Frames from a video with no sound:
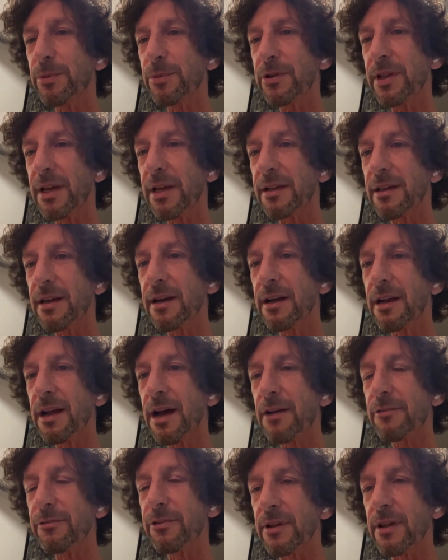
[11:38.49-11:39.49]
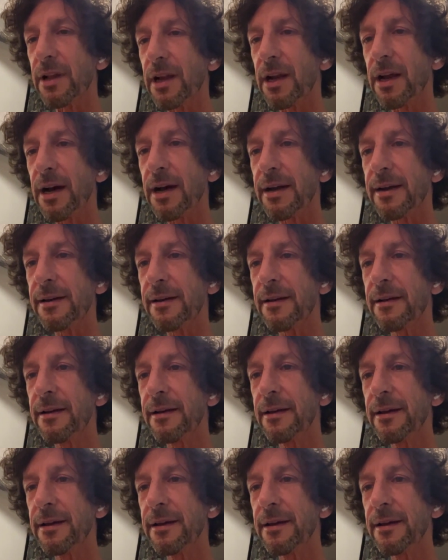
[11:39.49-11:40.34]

putting their life on the line.